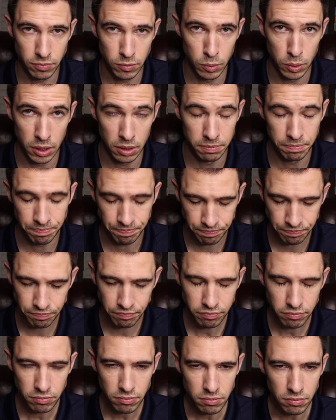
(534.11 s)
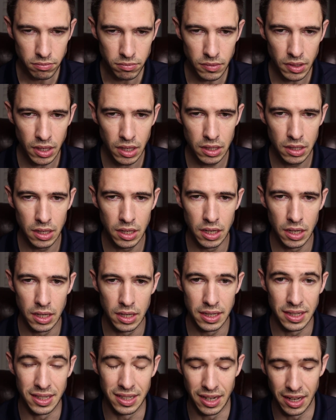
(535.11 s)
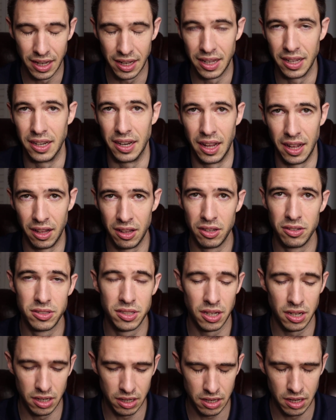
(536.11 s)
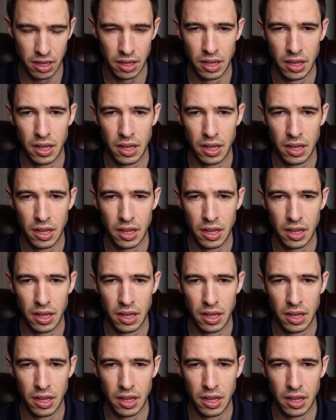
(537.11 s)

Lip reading: Well, in HelloTalk,